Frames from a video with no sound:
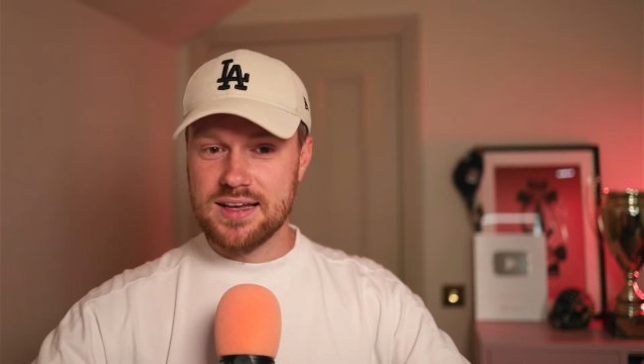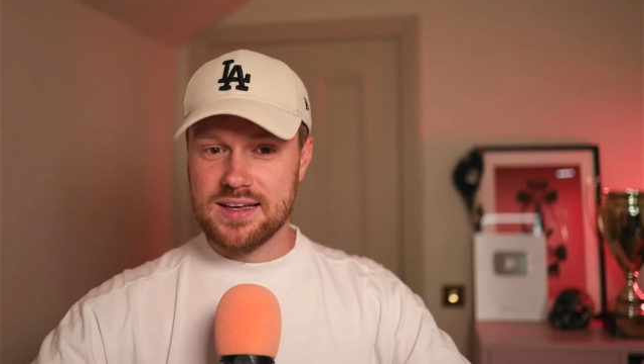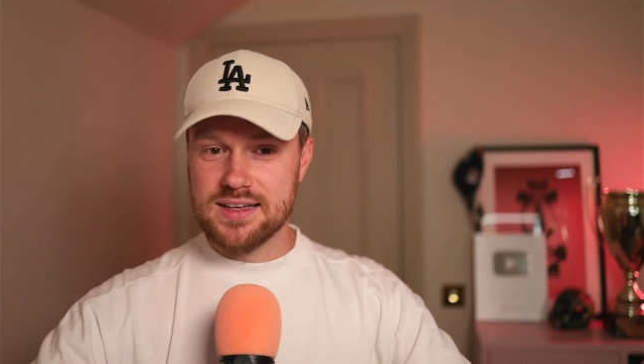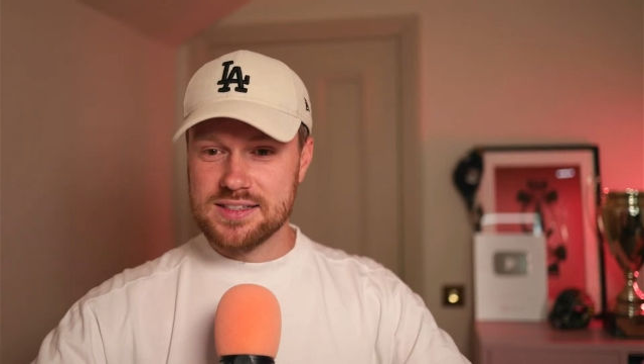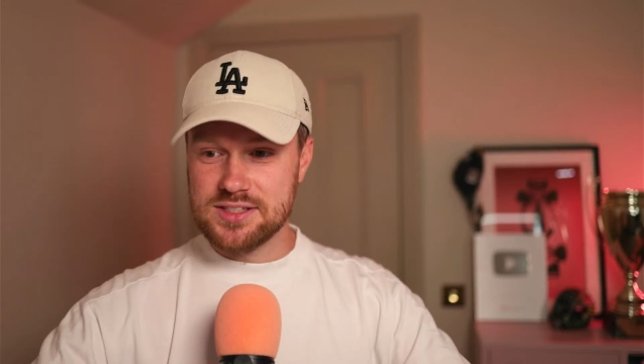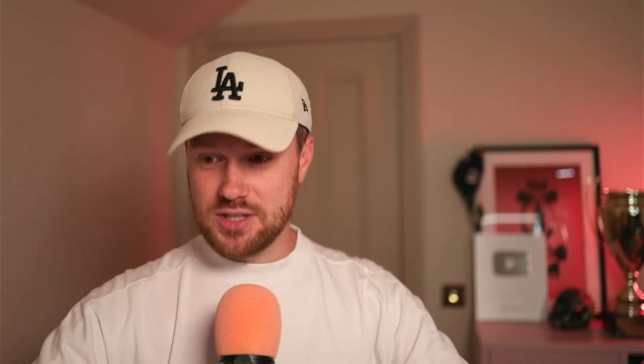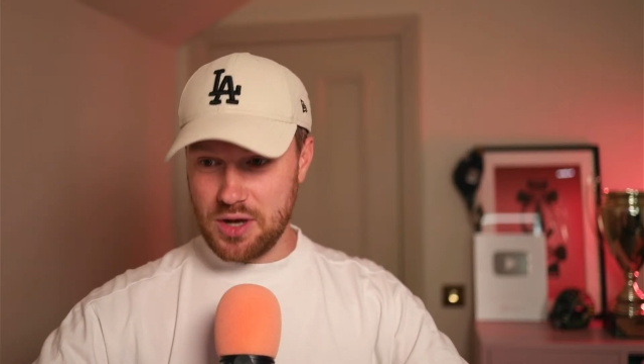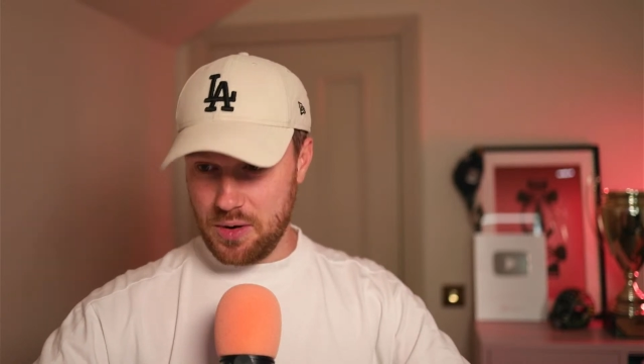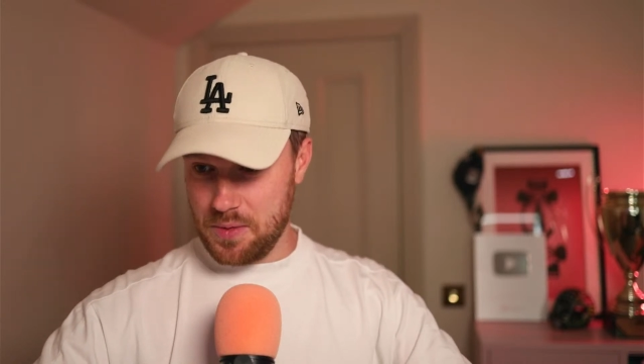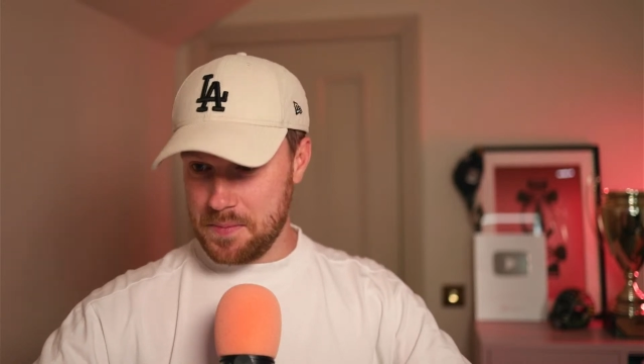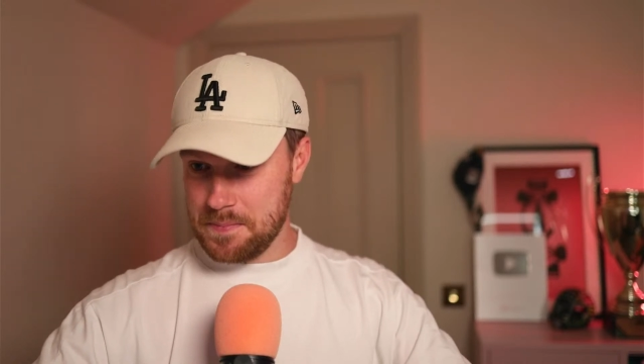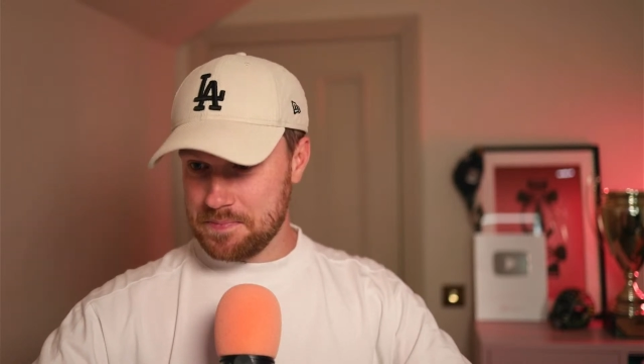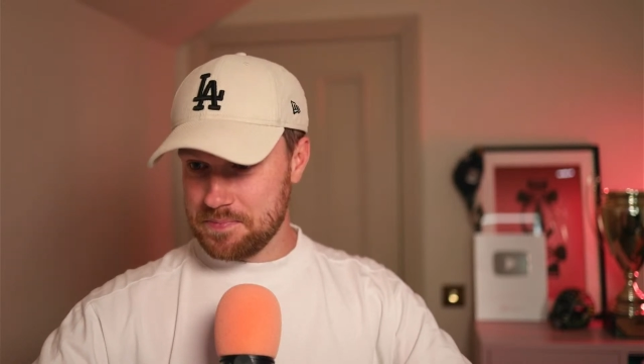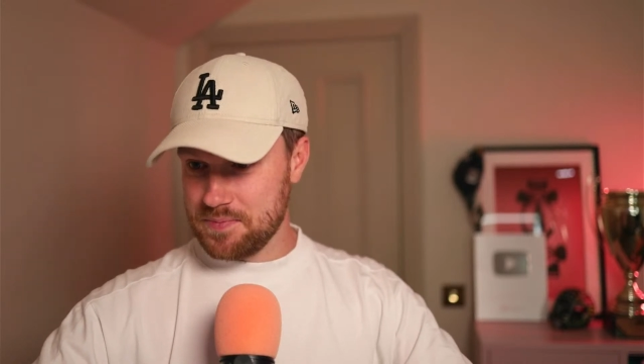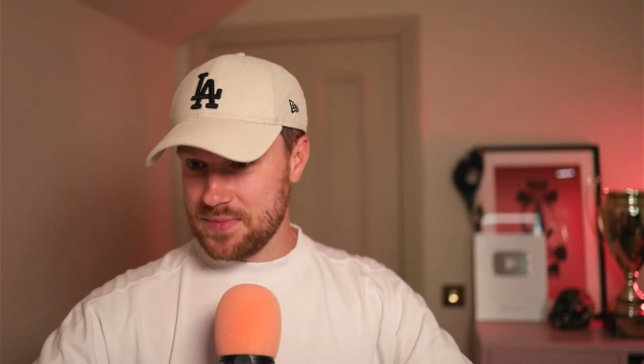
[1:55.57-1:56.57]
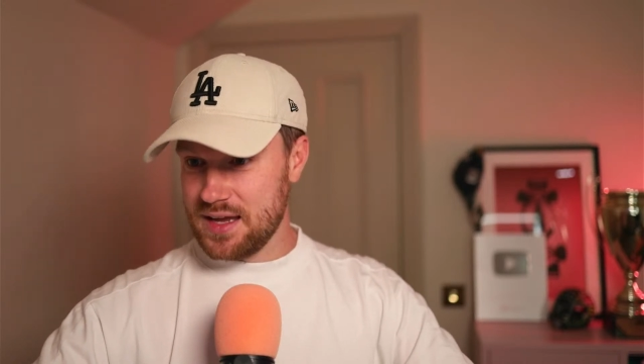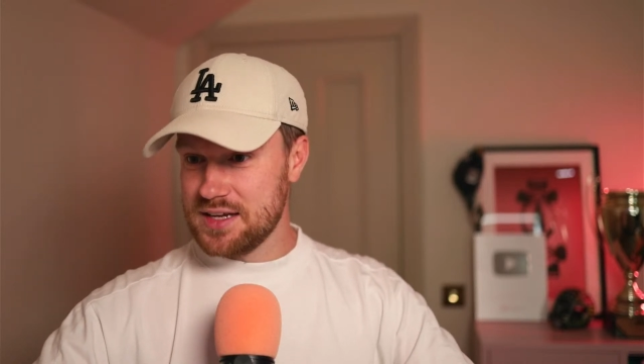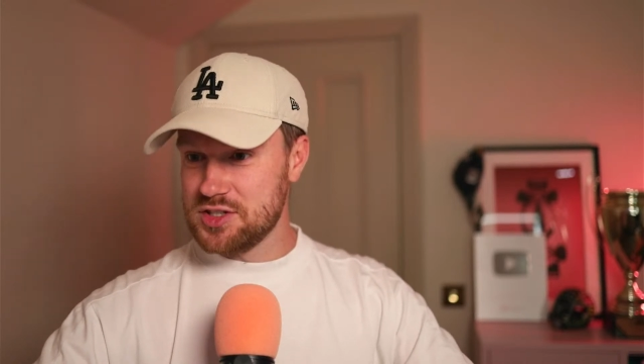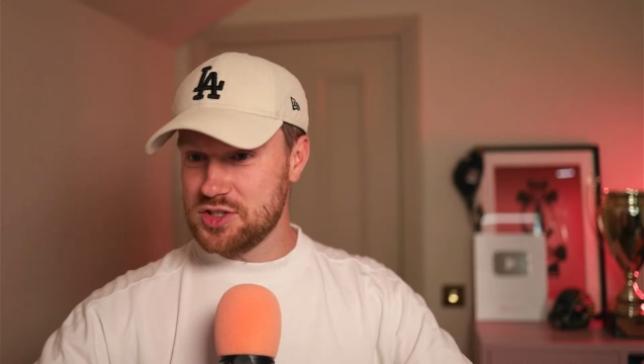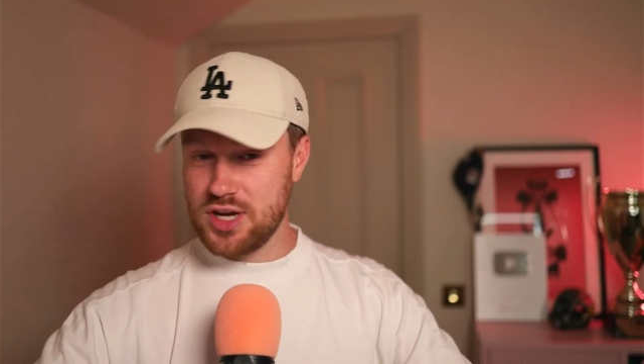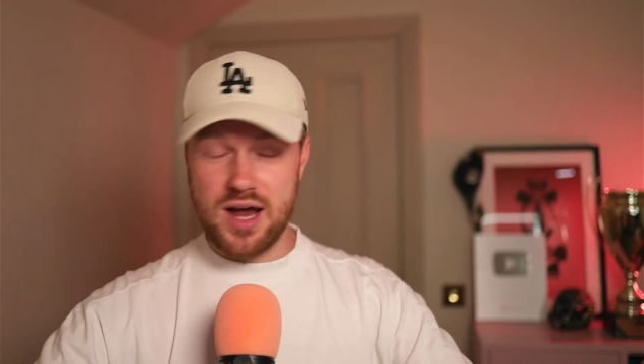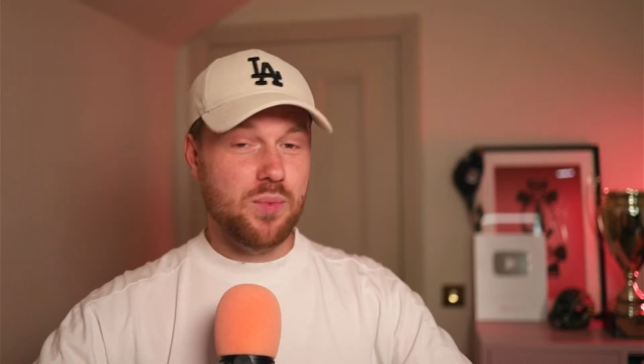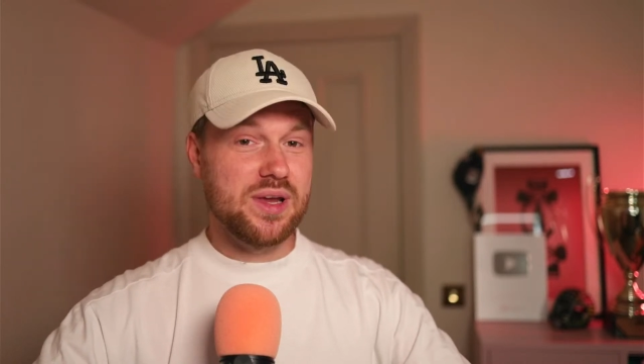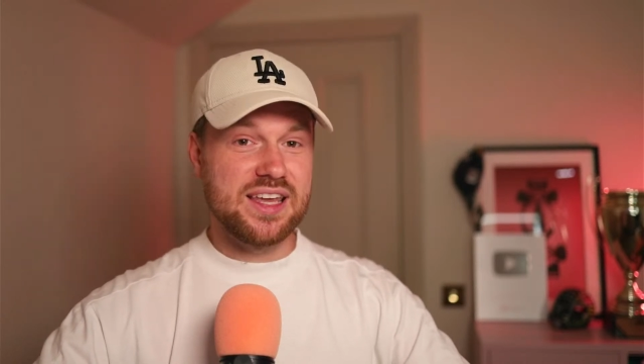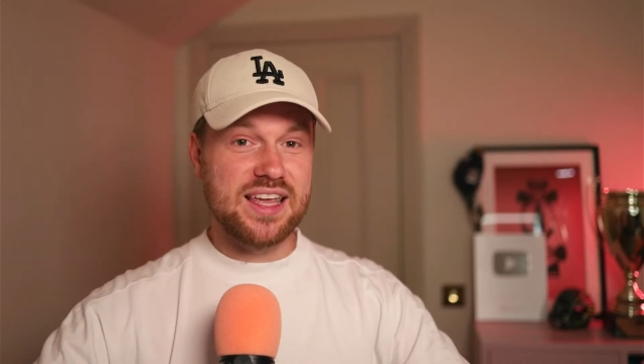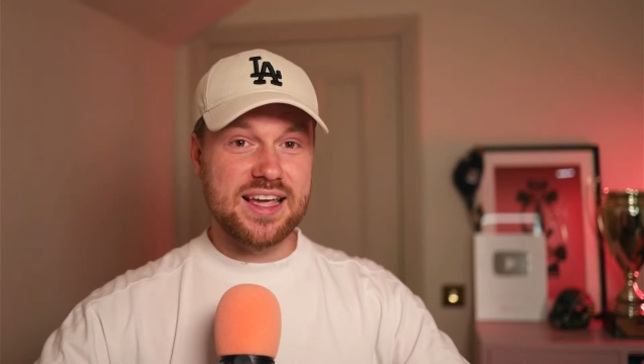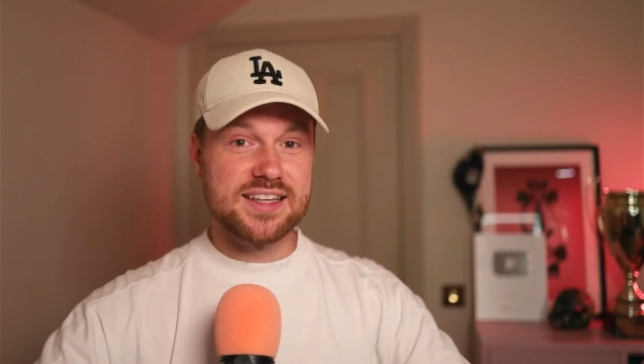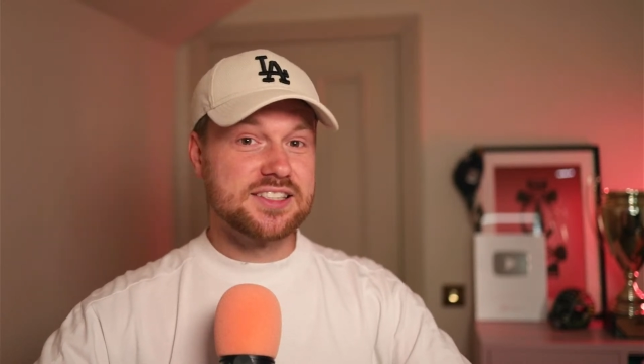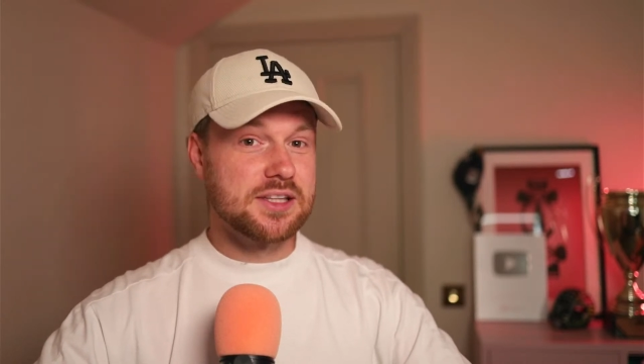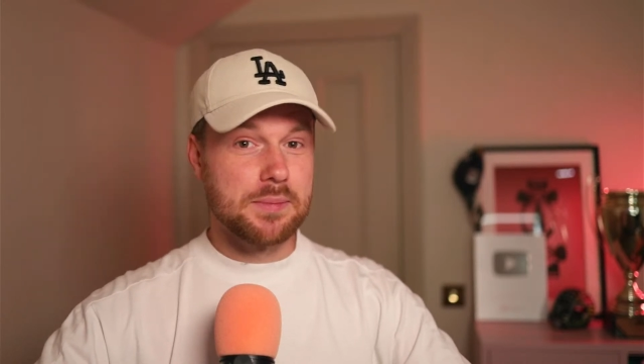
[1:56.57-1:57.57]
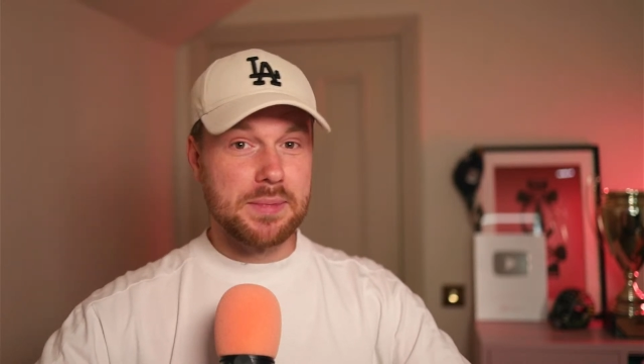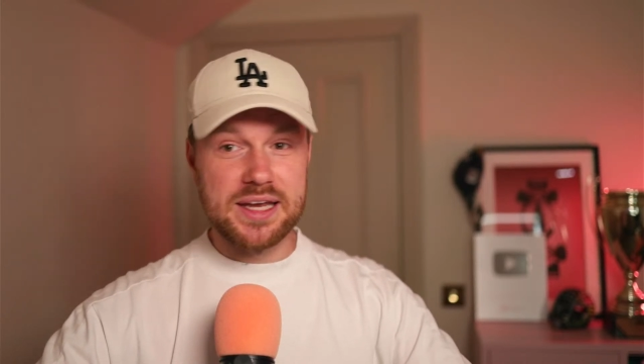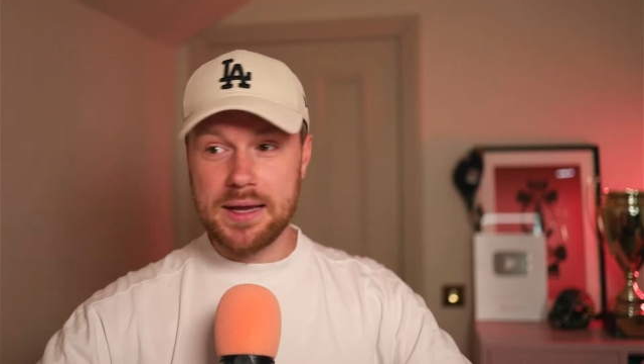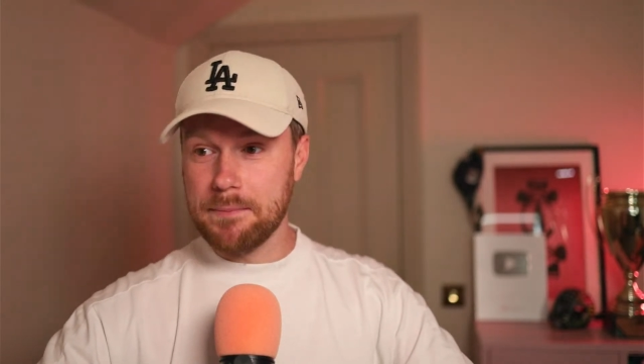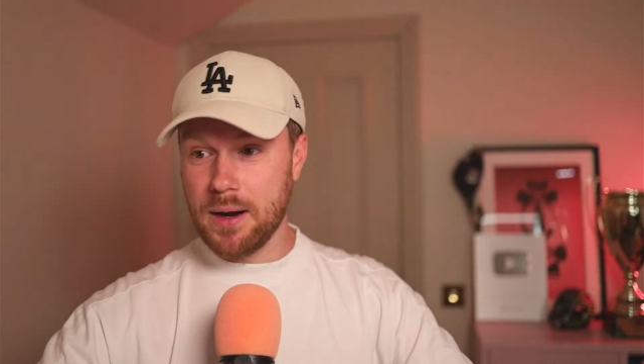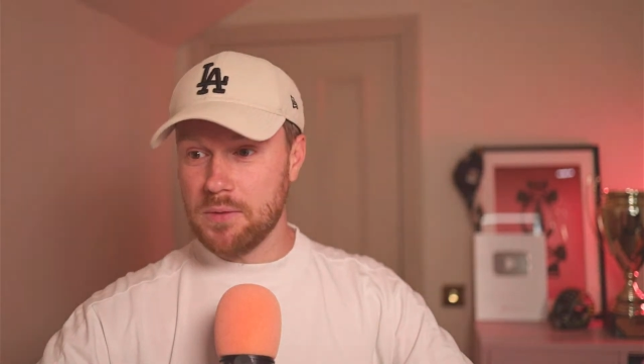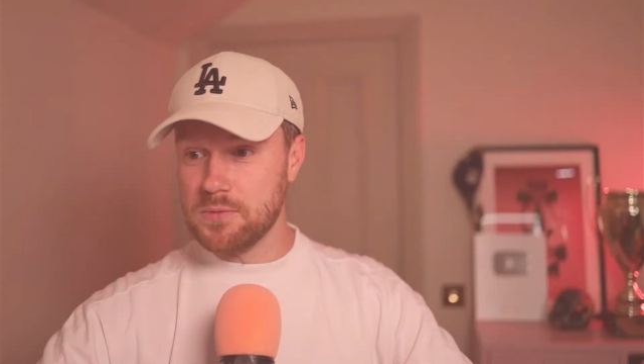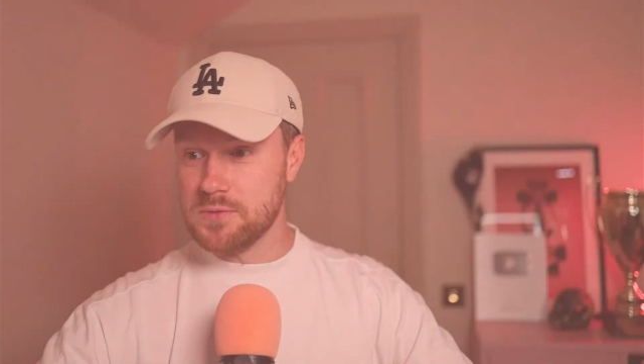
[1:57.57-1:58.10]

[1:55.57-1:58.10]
So, shall we get into the meat and bones of